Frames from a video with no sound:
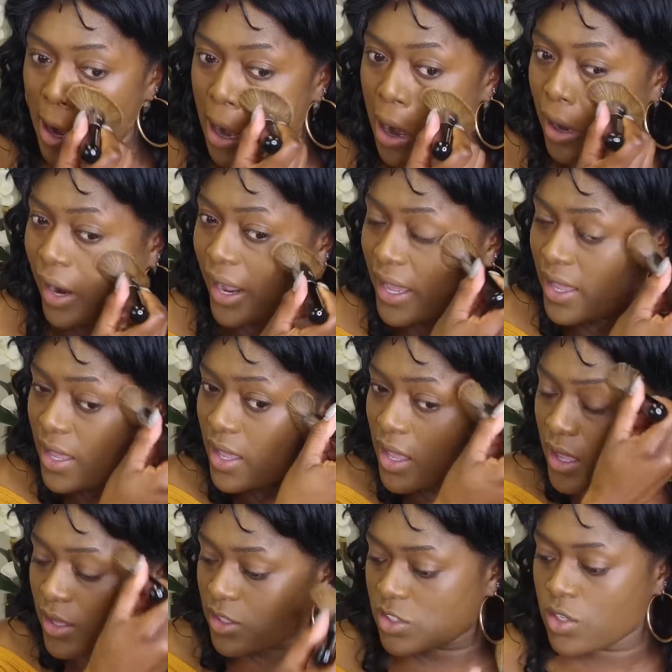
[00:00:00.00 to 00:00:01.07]
All right,
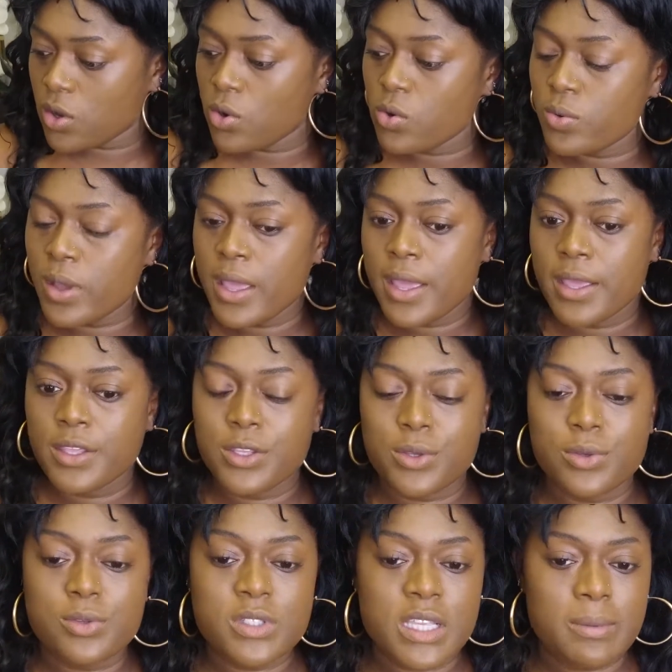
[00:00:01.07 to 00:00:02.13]
so
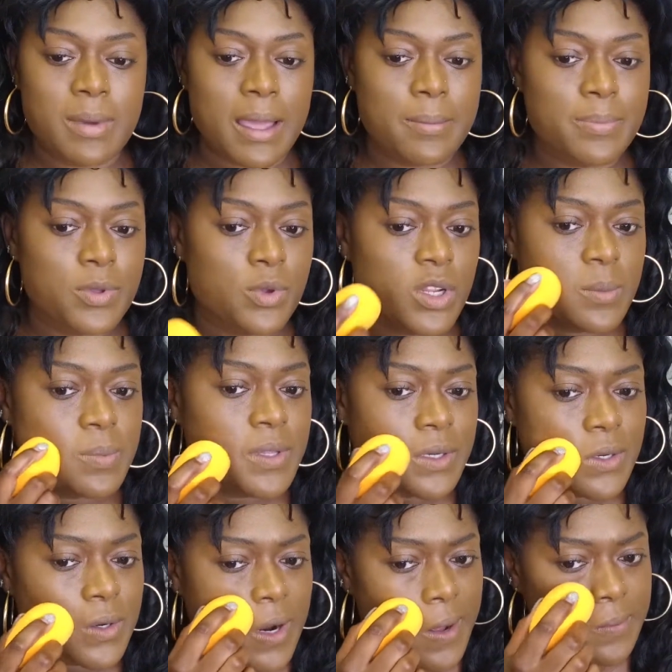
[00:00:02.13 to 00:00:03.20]
using my beauty
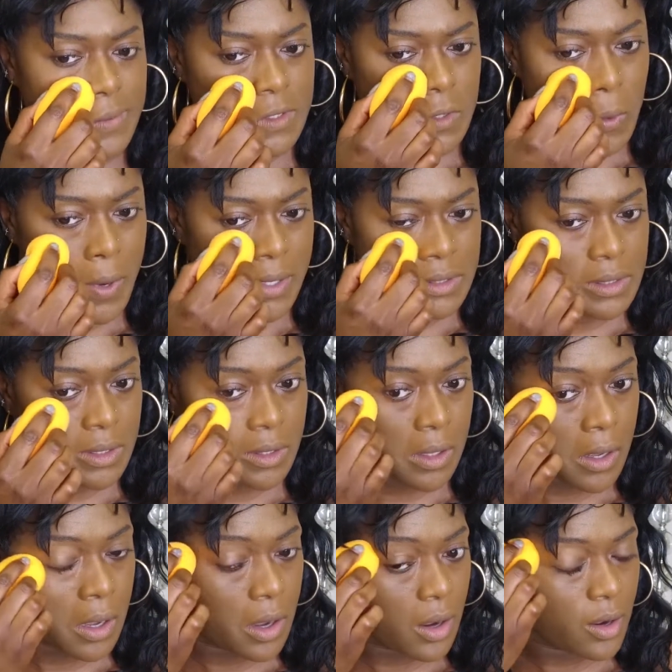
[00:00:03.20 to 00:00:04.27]
blender, I'm just going to
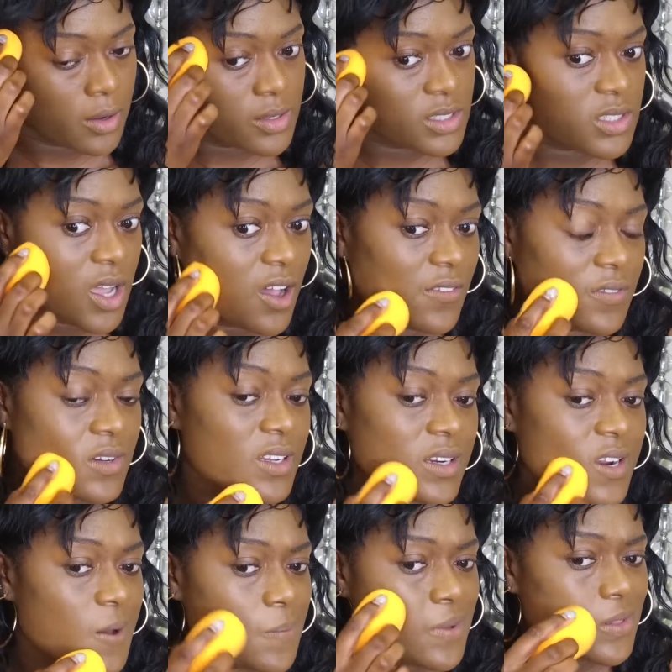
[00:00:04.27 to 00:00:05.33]
soften it
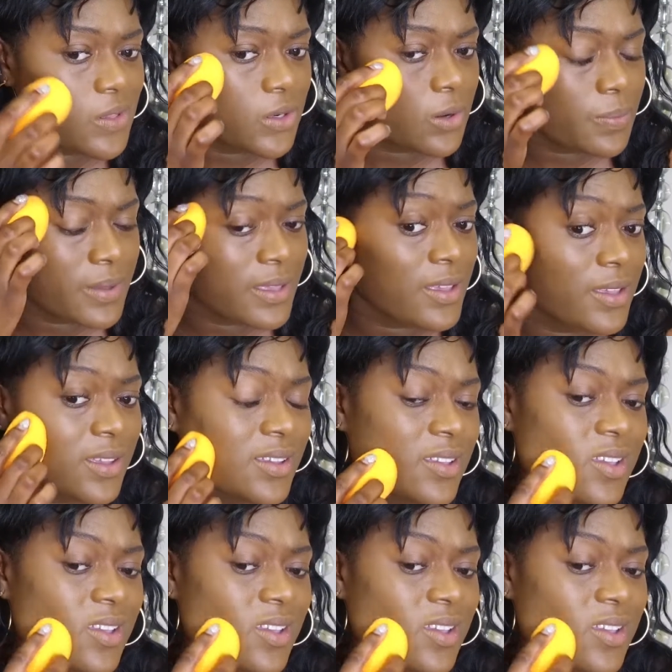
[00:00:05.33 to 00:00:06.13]
up a little bit,